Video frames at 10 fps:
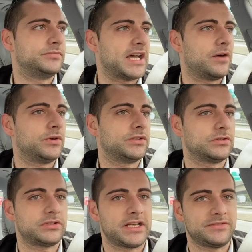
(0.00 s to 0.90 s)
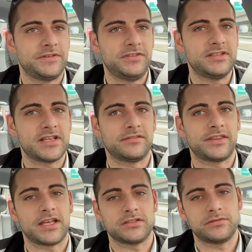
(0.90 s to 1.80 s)
That one also has
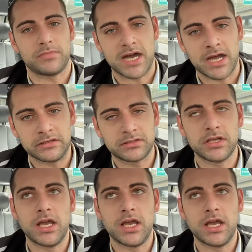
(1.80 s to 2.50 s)
57,000 miles,